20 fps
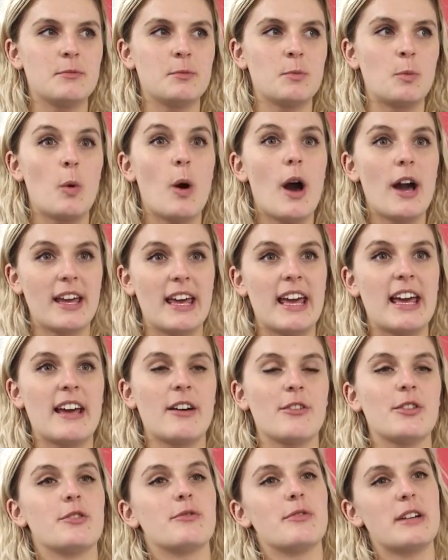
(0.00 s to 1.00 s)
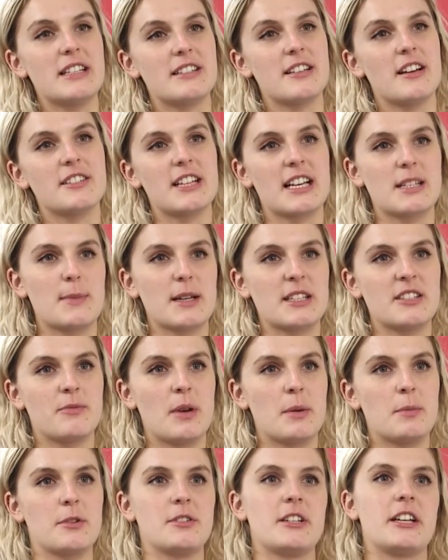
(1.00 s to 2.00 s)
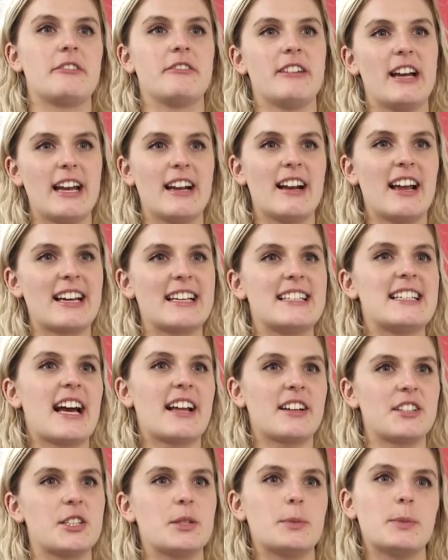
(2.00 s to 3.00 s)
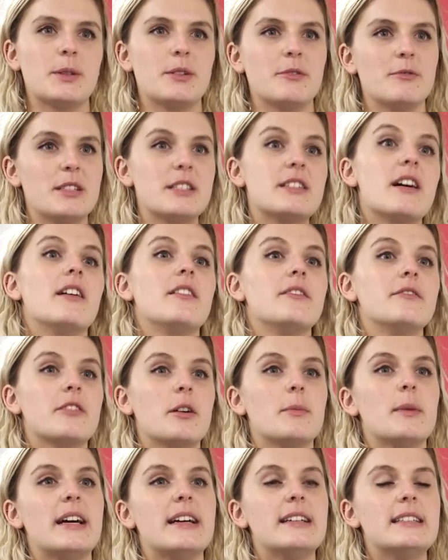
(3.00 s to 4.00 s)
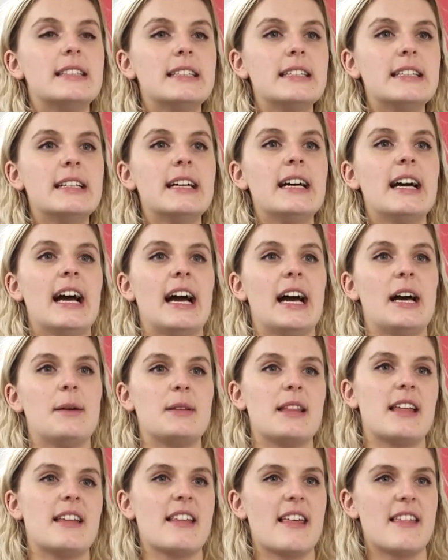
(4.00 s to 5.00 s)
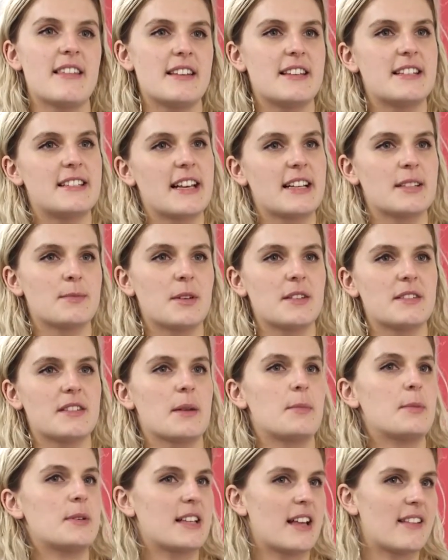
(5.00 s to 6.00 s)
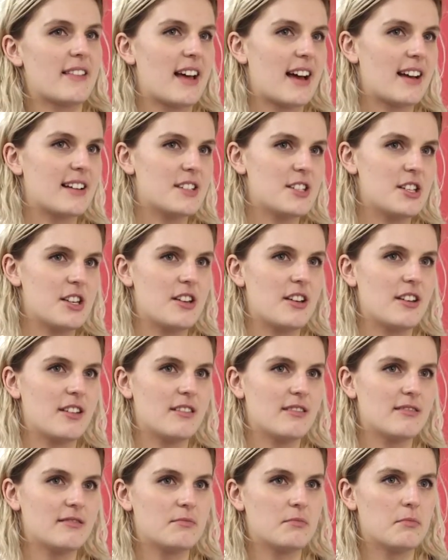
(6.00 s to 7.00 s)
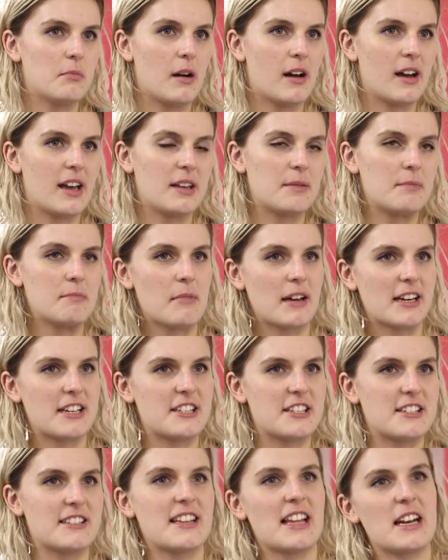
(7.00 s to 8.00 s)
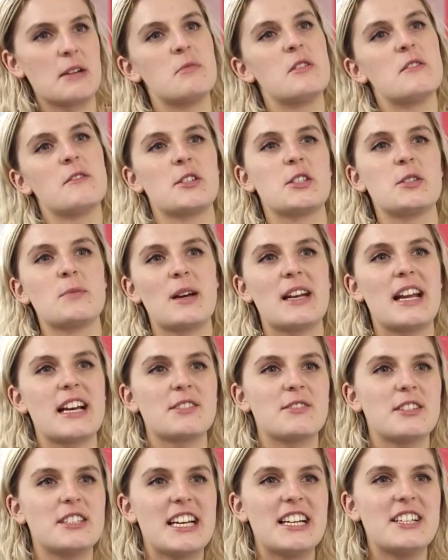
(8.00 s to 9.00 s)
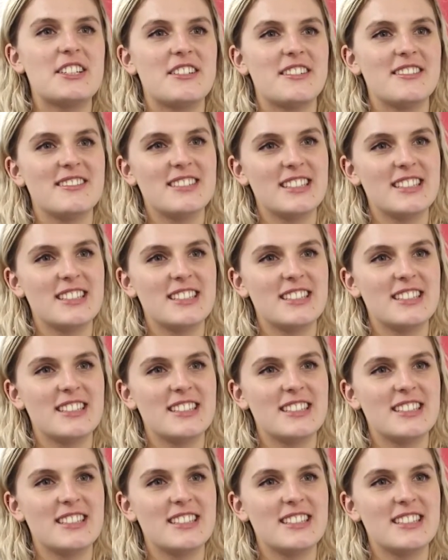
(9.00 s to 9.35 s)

working on the research aspect of my project, creating like a tangible result from it. And then at the end of the 6 months, I present that to my managers and then I move on to my next rotation.